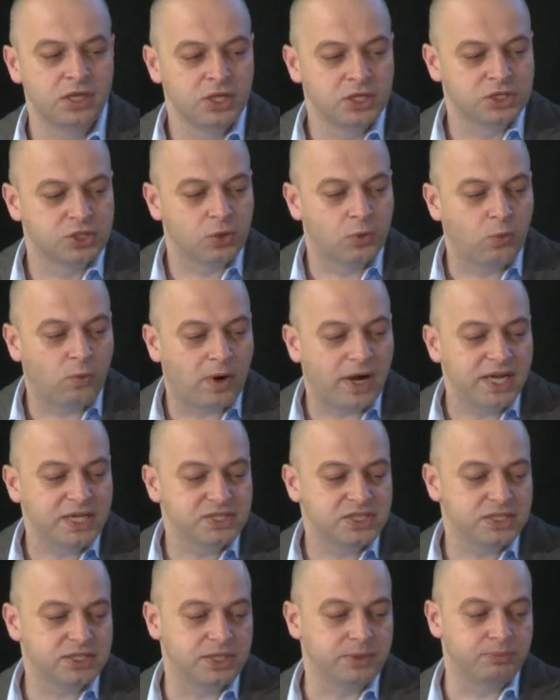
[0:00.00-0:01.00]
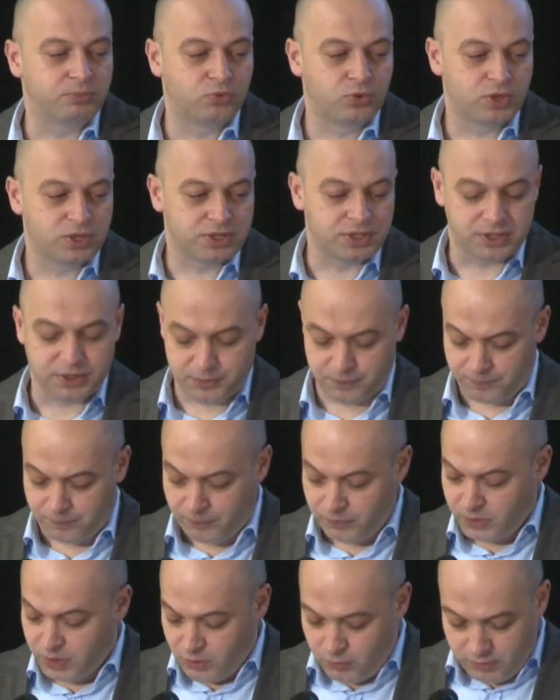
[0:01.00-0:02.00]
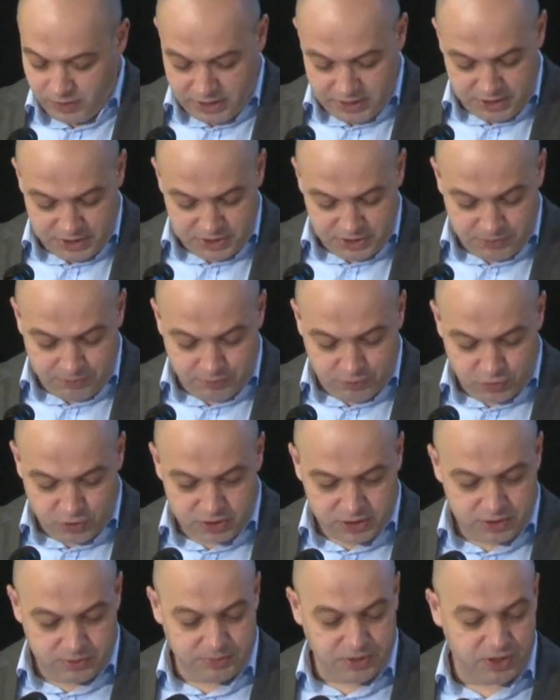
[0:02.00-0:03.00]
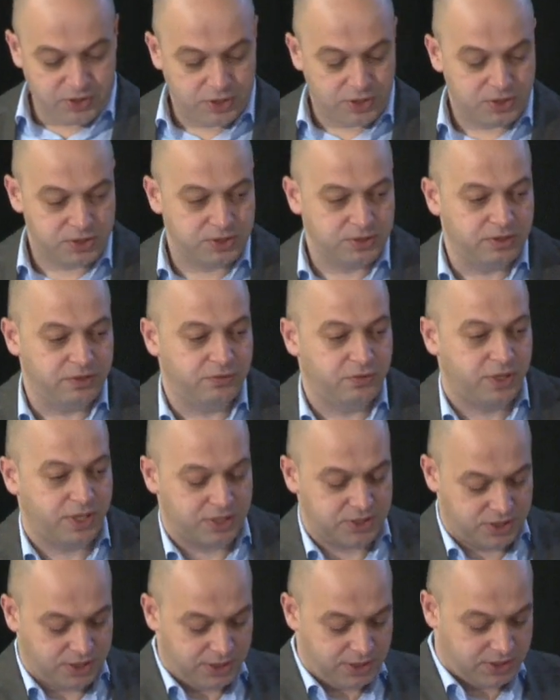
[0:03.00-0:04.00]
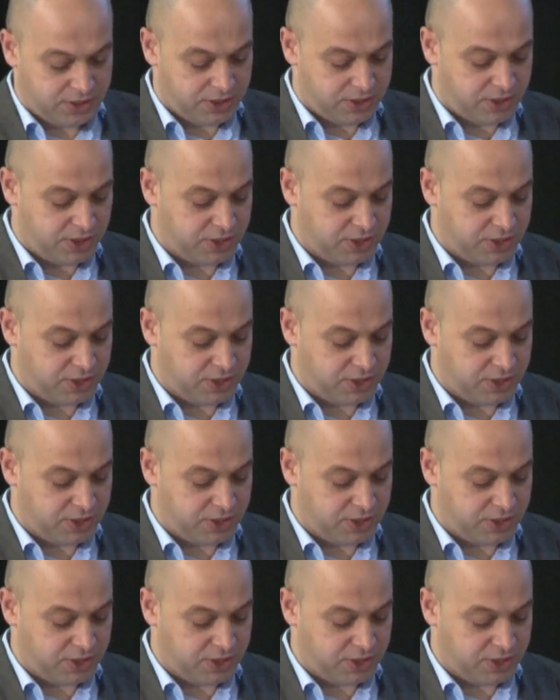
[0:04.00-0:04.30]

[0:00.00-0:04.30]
So why is it important? Well, it is important because if you can see in this